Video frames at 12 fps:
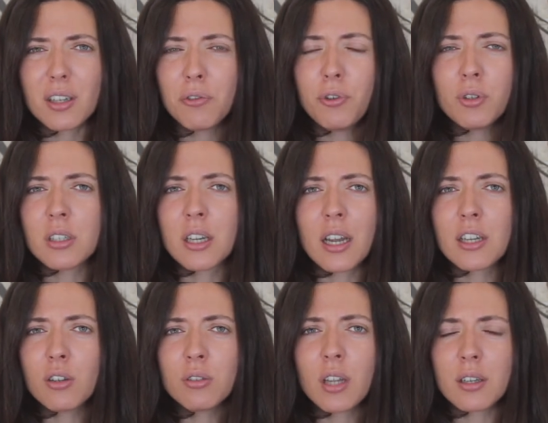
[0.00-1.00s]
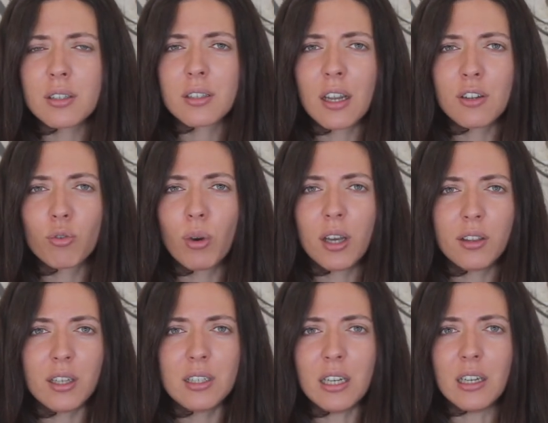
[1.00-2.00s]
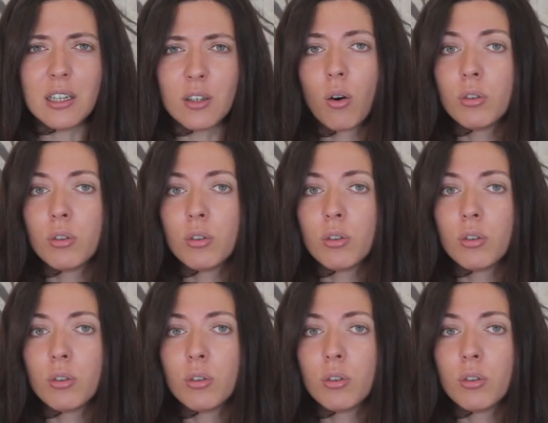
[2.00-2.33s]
confusing and I don't understand why they did it.